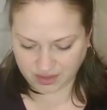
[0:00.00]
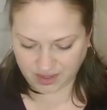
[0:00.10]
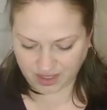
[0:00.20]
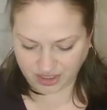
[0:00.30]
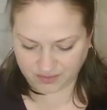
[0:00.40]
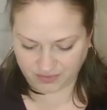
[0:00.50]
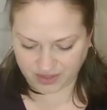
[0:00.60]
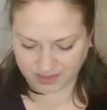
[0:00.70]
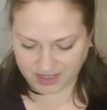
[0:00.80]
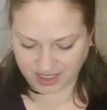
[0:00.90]
So that should
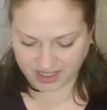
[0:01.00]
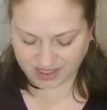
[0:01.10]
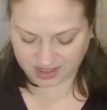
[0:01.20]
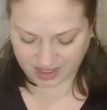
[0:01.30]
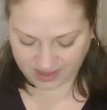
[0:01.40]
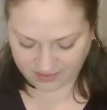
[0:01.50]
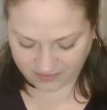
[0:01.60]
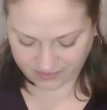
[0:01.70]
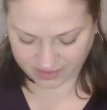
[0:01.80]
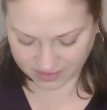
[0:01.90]
really be nice to
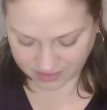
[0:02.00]
have.